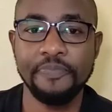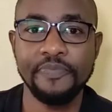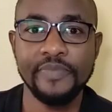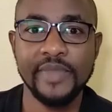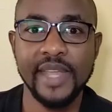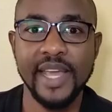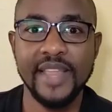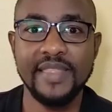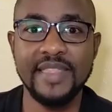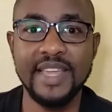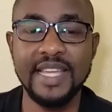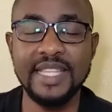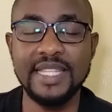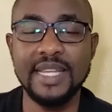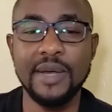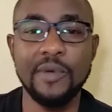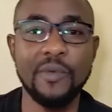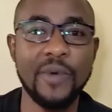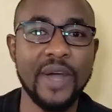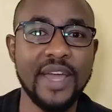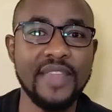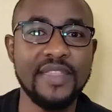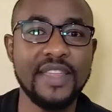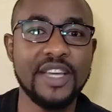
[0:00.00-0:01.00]
there's a
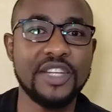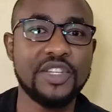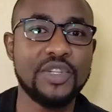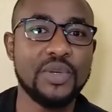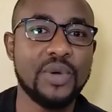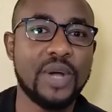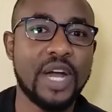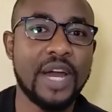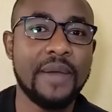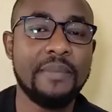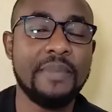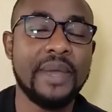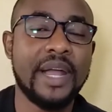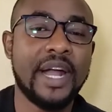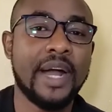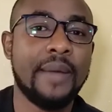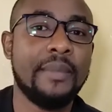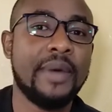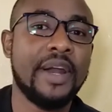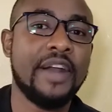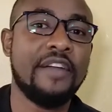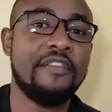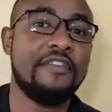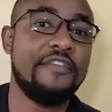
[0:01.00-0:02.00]
way that you can
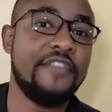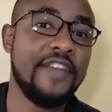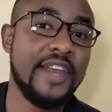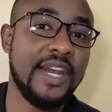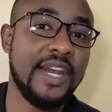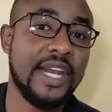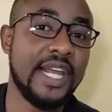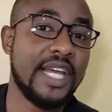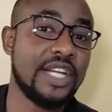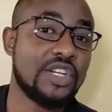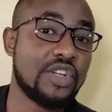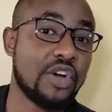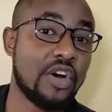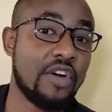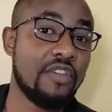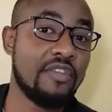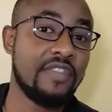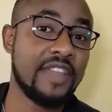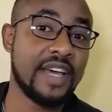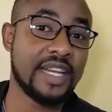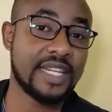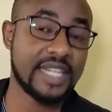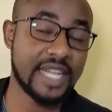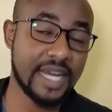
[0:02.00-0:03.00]
become an affiliate of
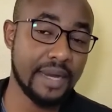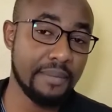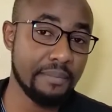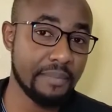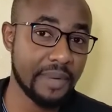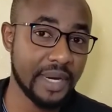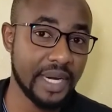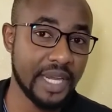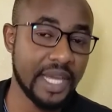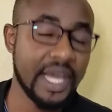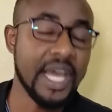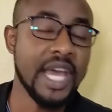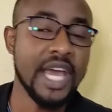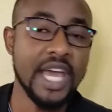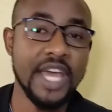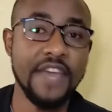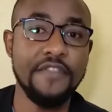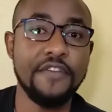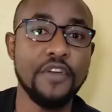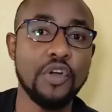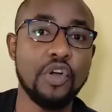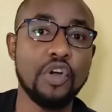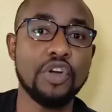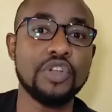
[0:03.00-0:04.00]
that company. If
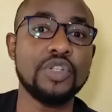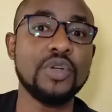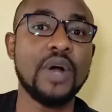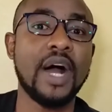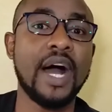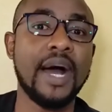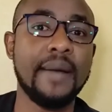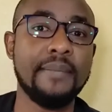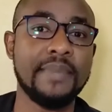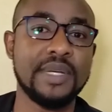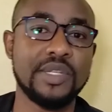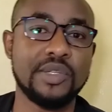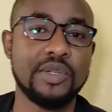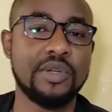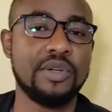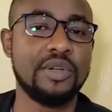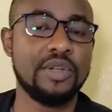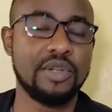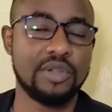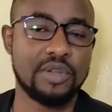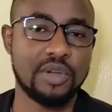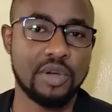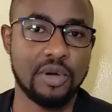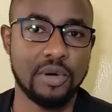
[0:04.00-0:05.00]
you go to
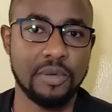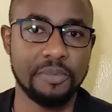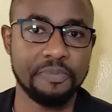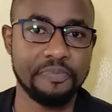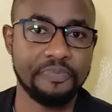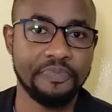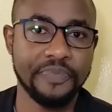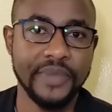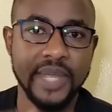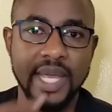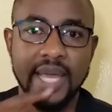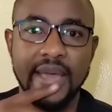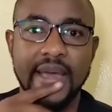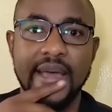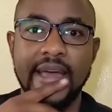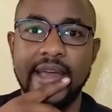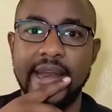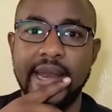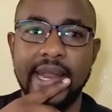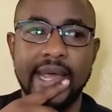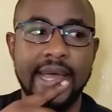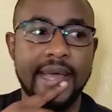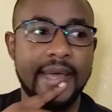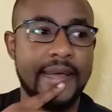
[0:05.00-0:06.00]
amazon.com
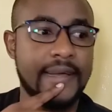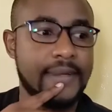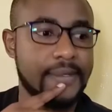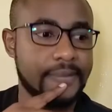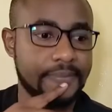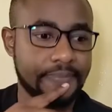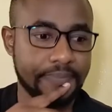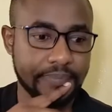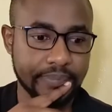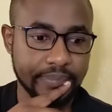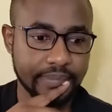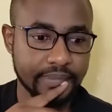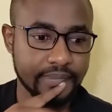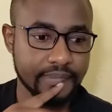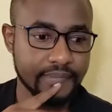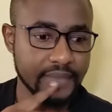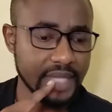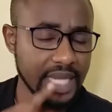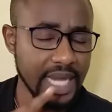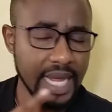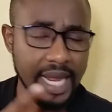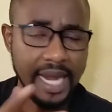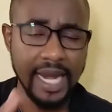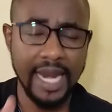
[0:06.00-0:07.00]
and
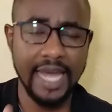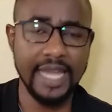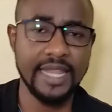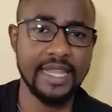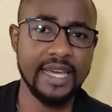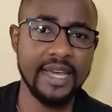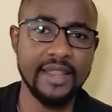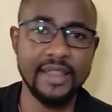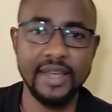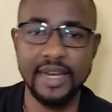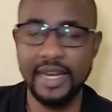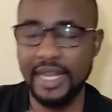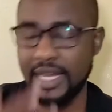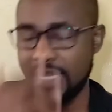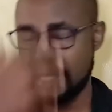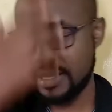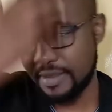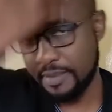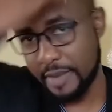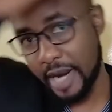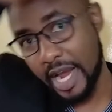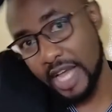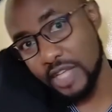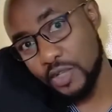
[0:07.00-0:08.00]
like the other day,
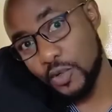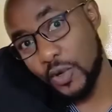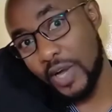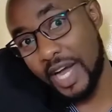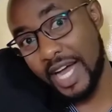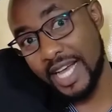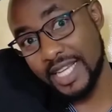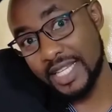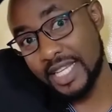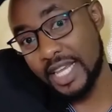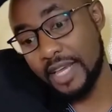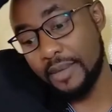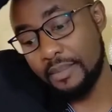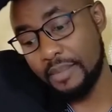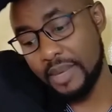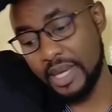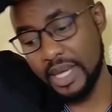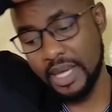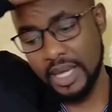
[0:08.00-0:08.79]
some guys were asking me,